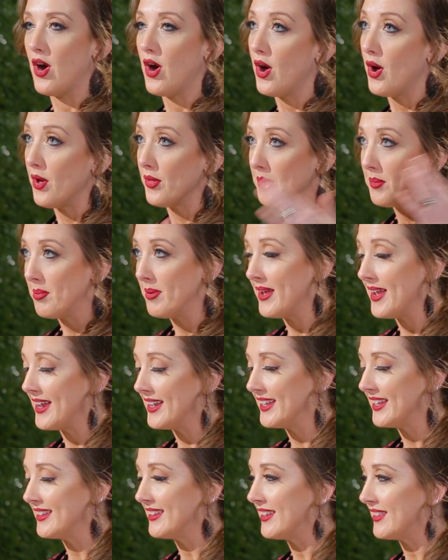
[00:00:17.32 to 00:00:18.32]
all the
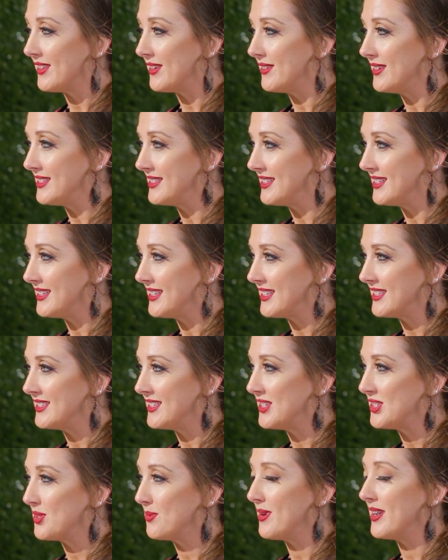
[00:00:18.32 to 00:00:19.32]
planning that there is in a
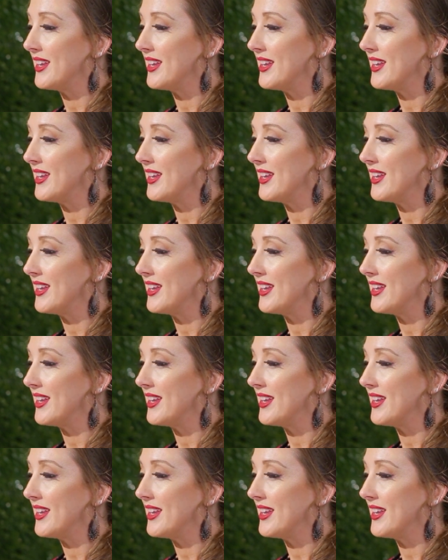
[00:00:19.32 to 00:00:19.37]
destination